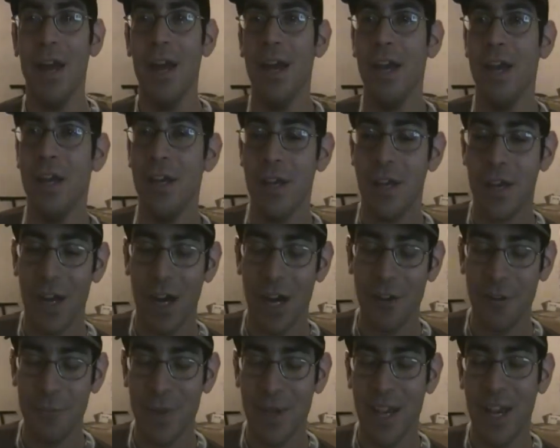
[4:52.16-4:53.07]
a
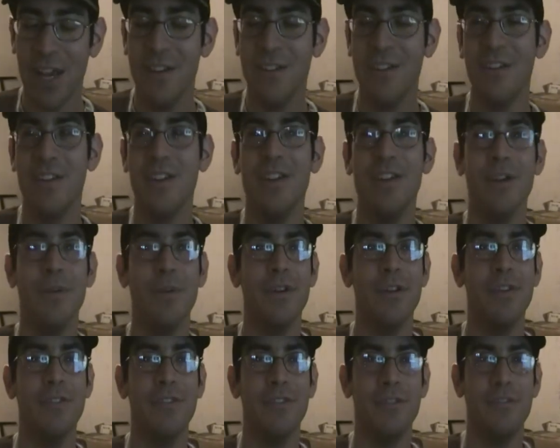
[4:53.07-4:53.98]
cosmic entity
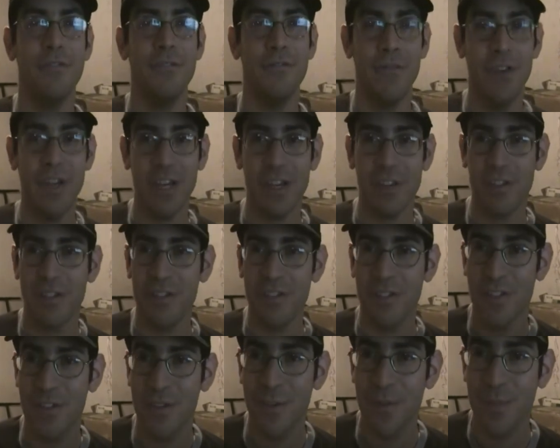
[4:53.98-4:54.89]
known as the
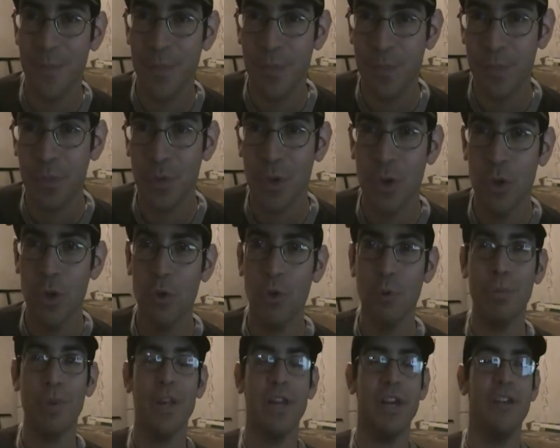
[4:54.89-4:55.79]
Sphinx,
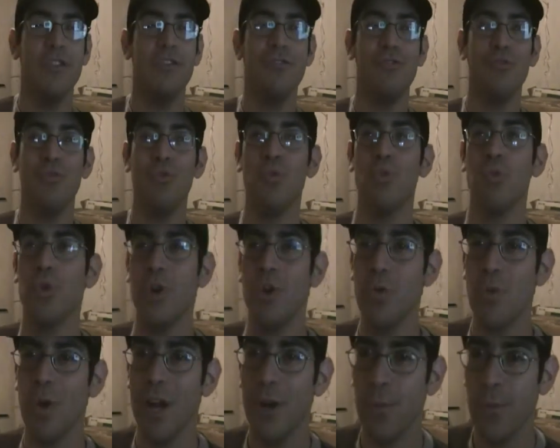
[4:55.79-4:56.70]
who plans to
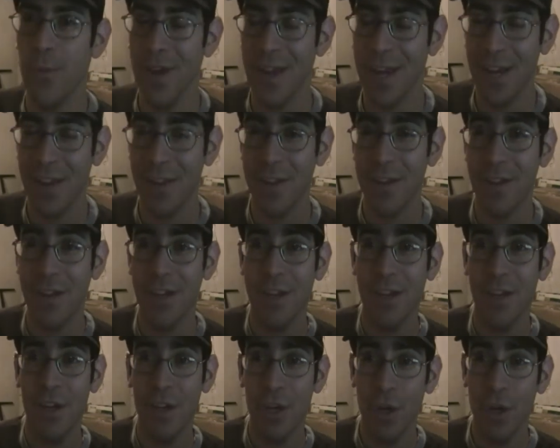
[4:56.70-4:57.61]
rewrite
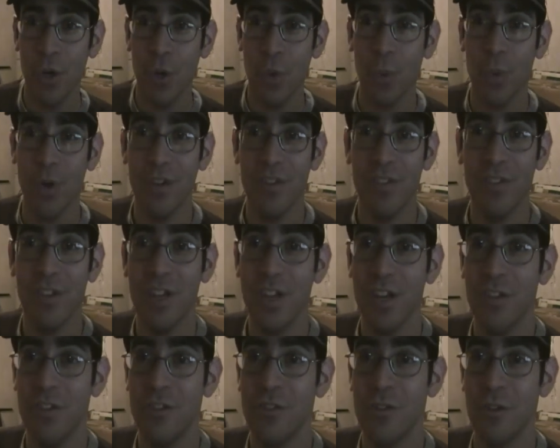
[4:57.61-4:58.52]
reality once he
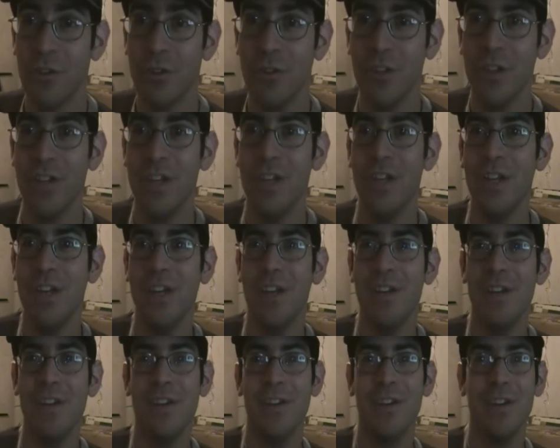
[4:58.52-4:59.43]
has stolen
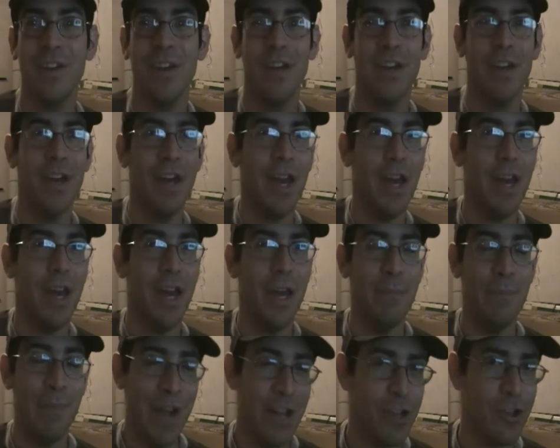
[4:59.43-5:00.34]

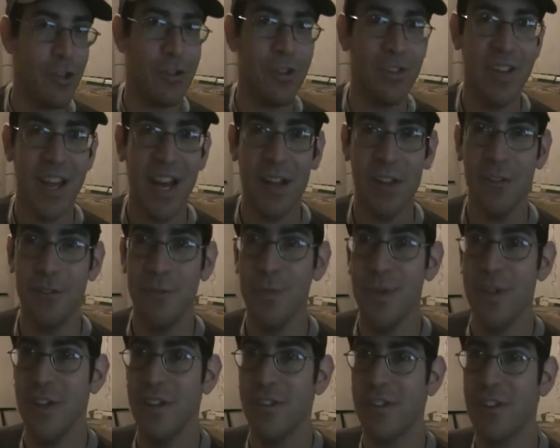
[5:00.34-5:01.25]
a magical
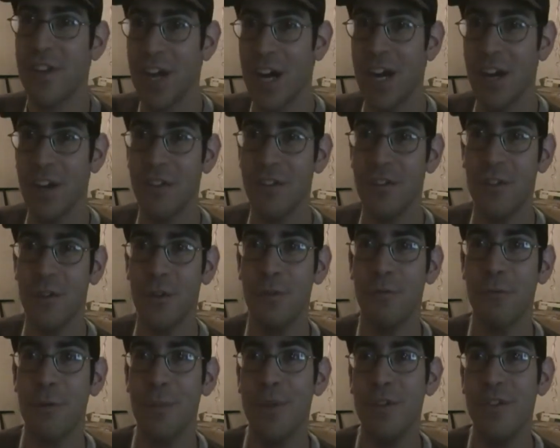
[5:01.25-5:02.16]
talisman, his Ka
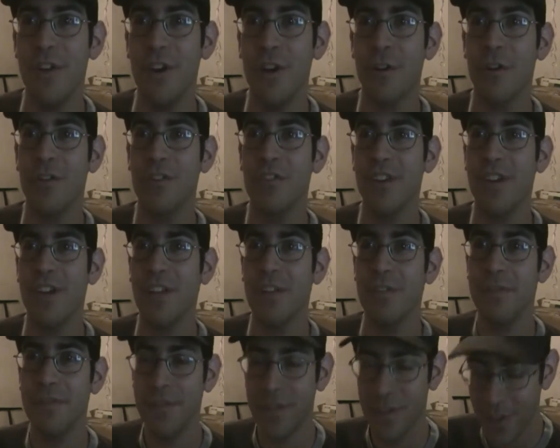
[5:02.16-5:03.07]
stone from his younger
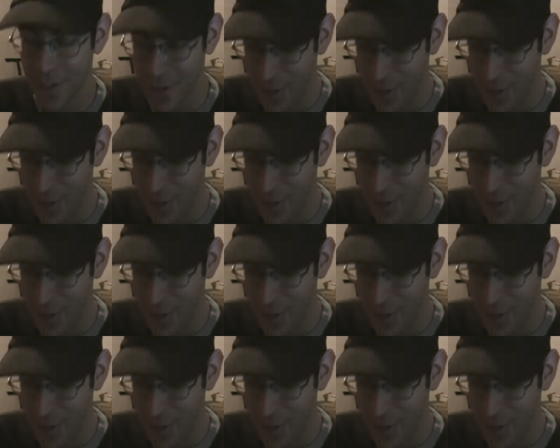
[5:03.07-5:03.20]
self,